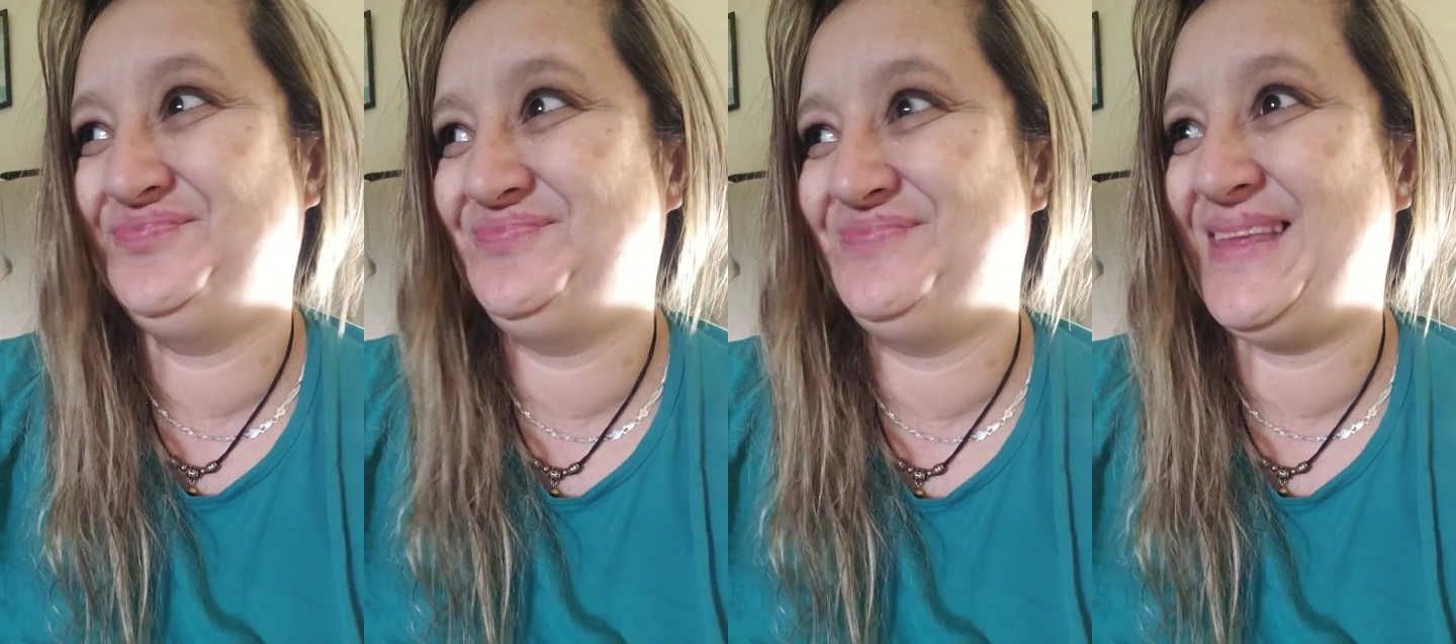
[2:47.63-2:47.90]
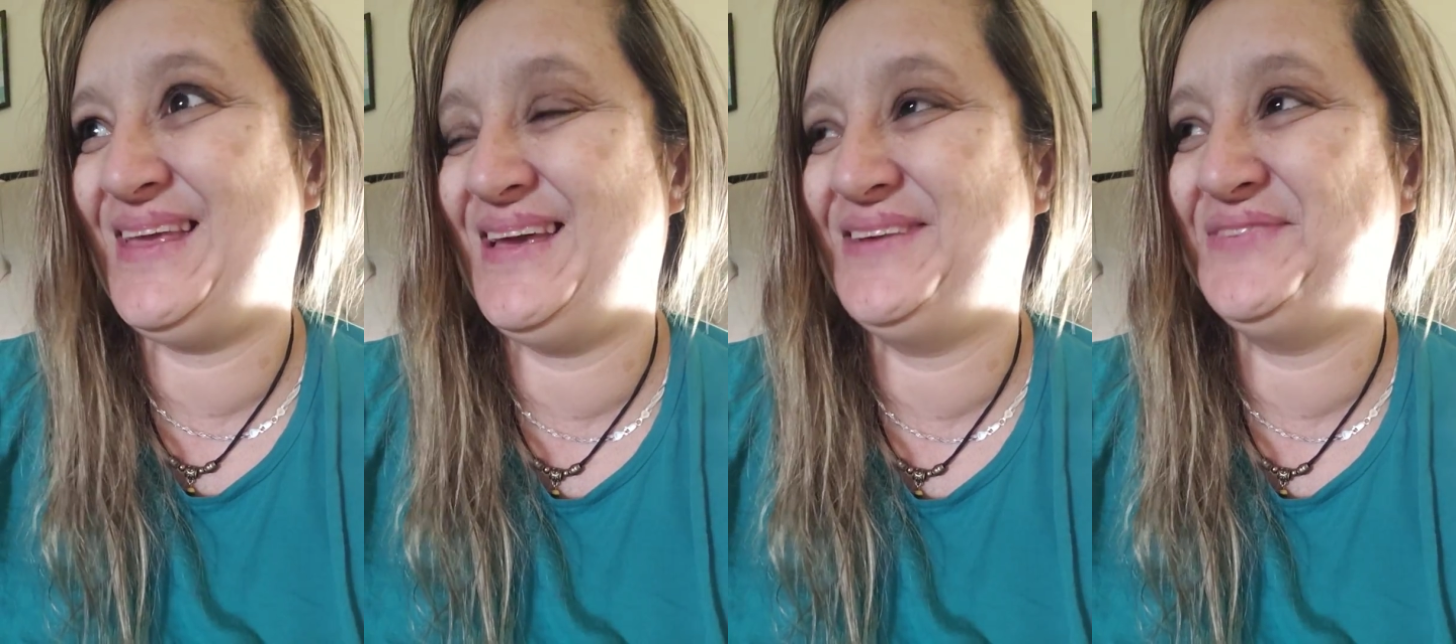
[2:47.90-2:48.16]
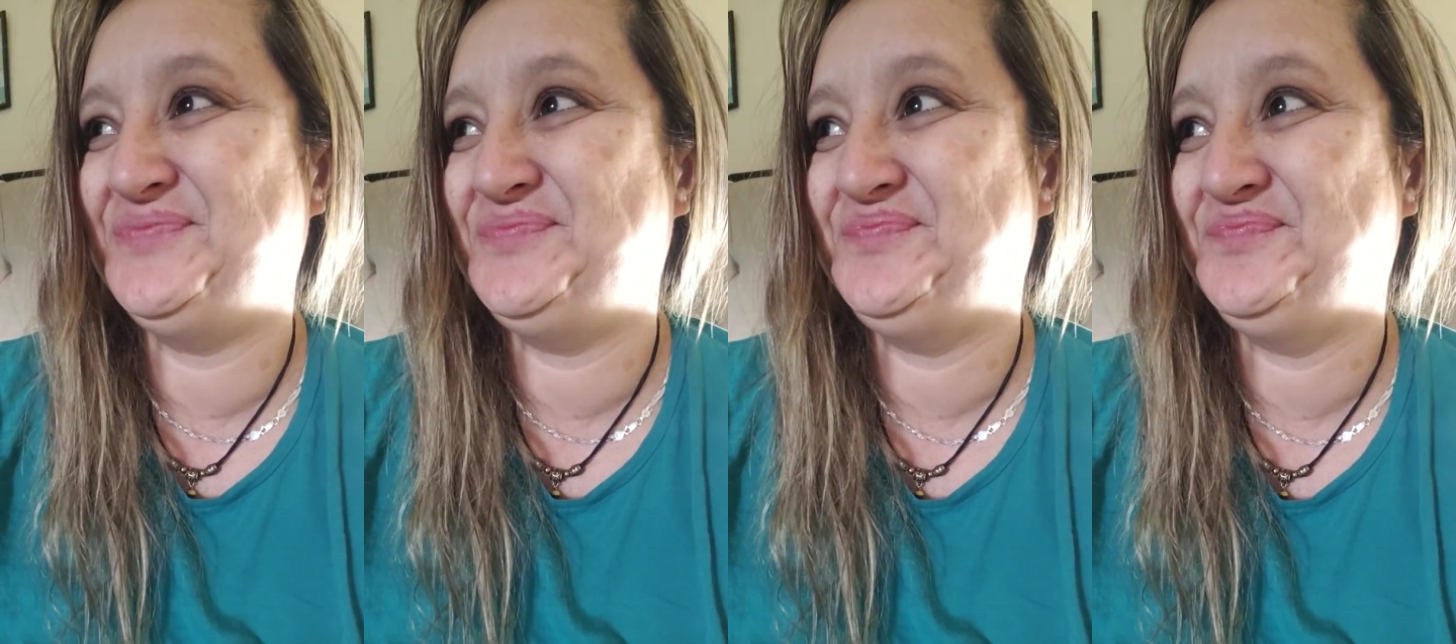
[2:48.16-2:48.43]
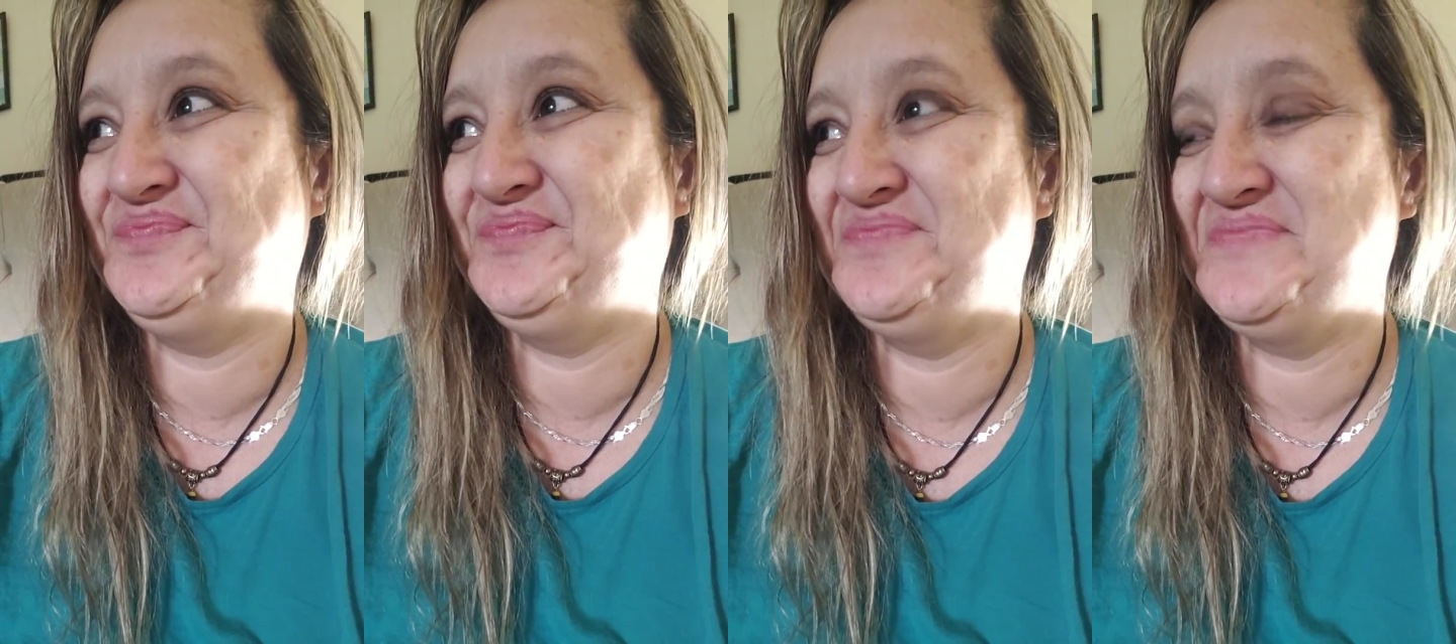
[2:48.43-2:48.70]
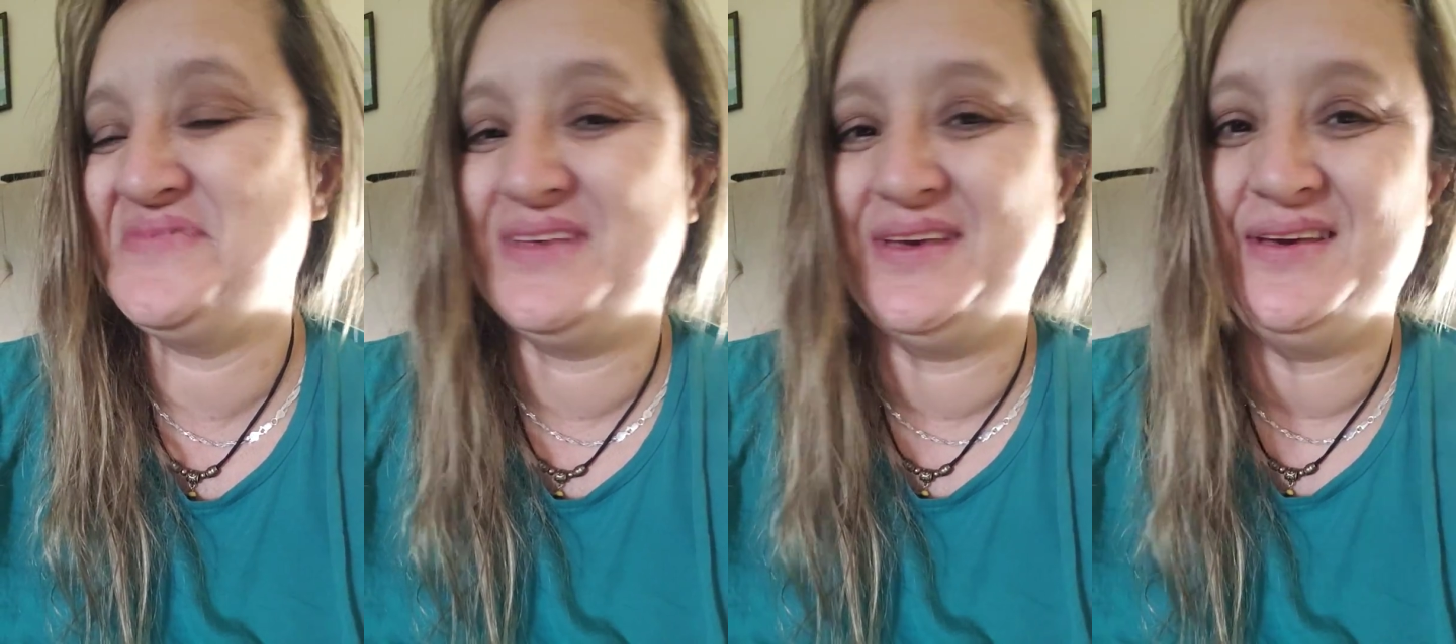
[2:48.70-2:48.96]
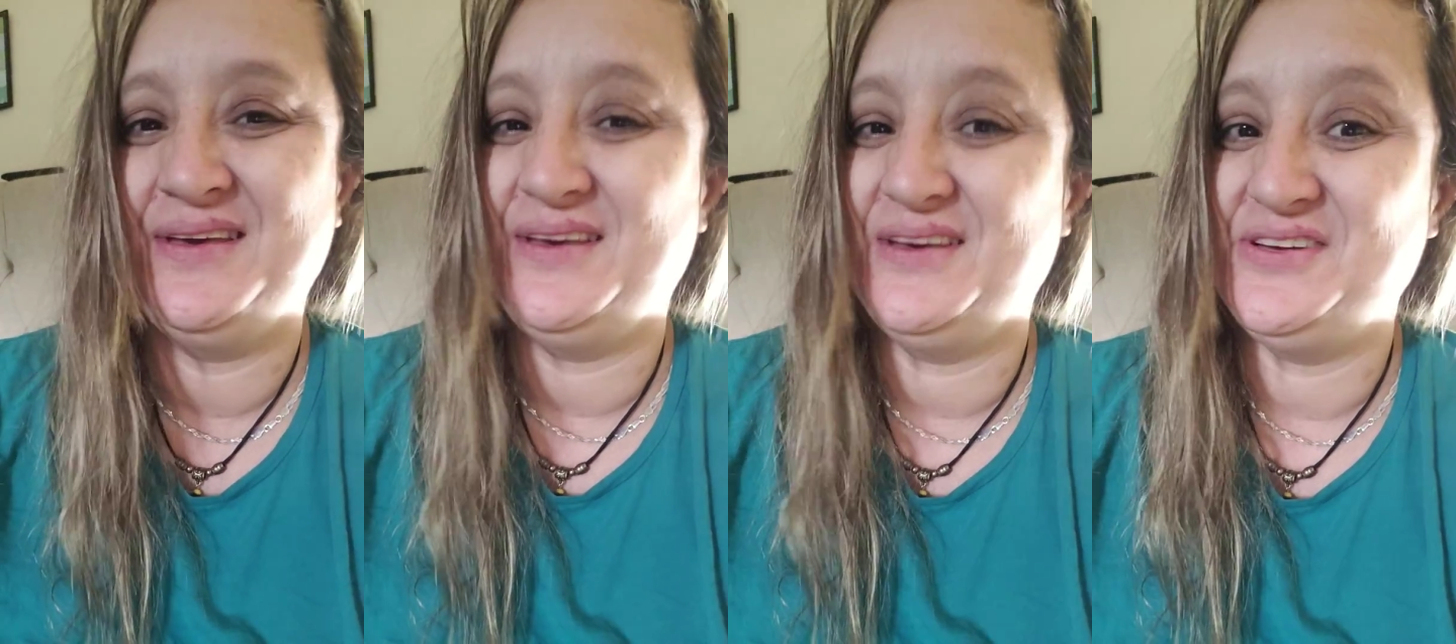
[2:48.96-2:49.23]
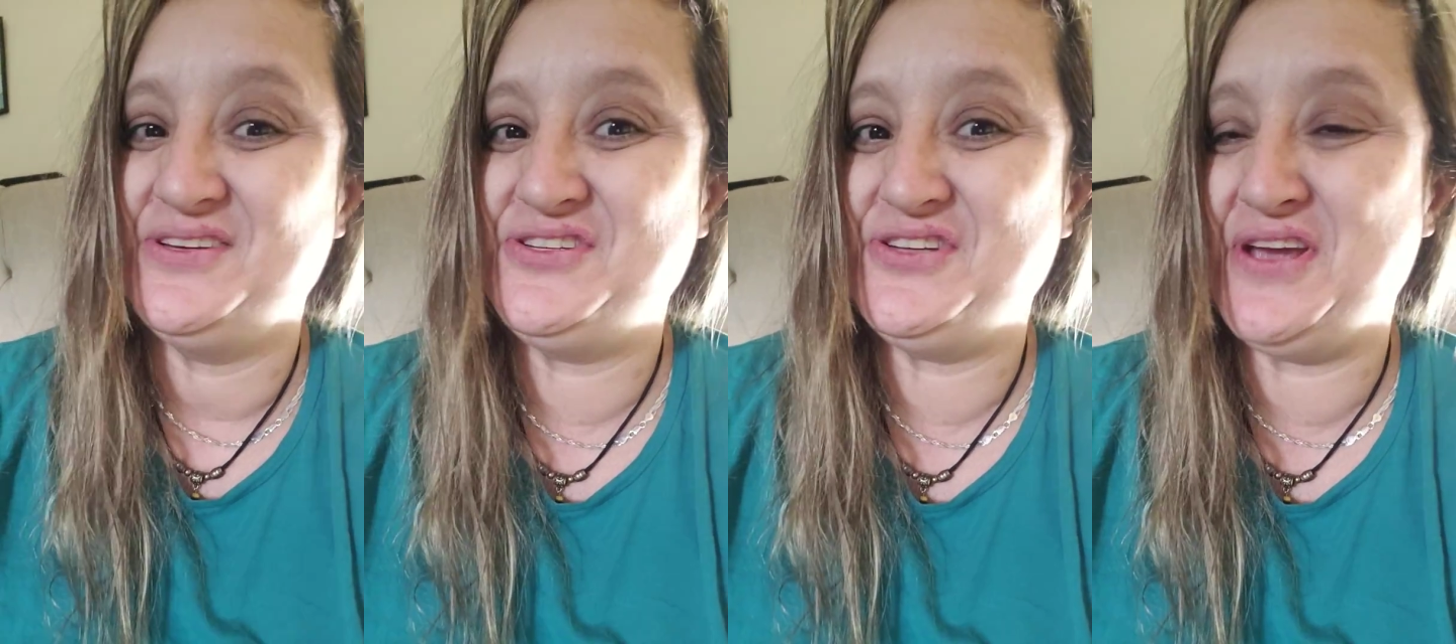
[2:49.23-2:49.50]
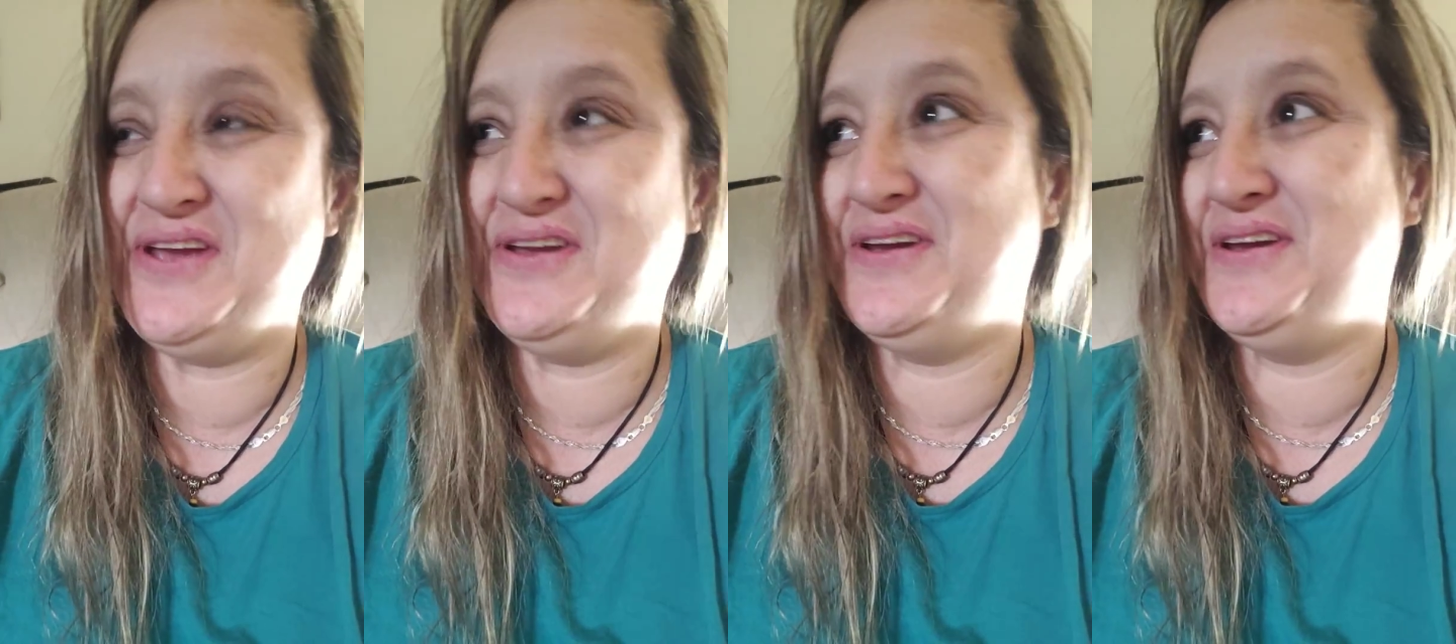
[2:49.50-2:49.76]
nah. She
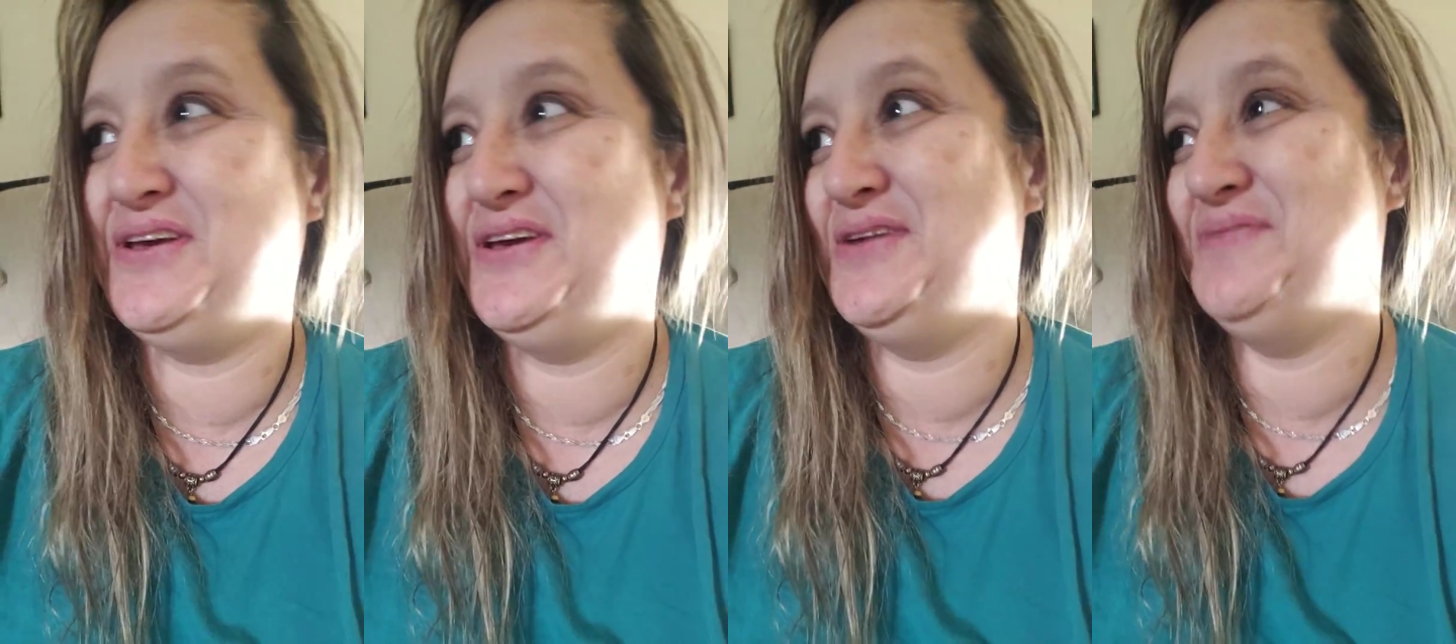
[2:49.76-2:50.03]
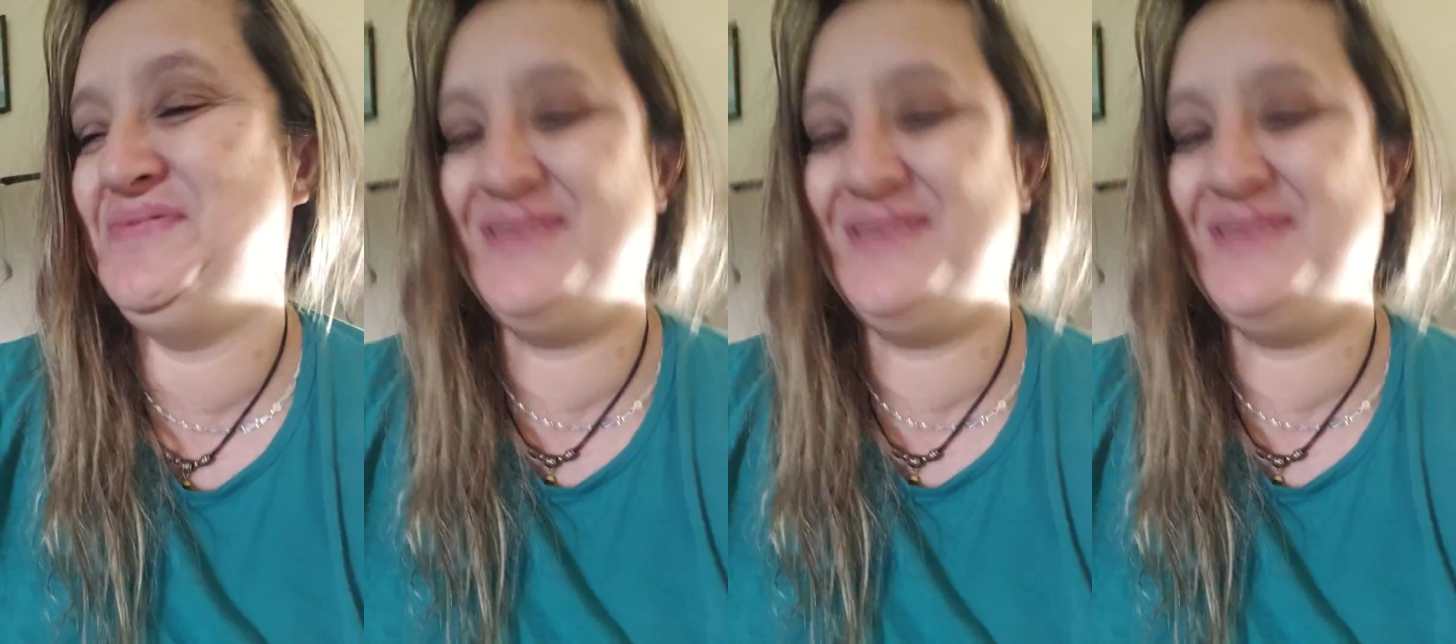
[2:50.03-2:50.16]
ain't into him.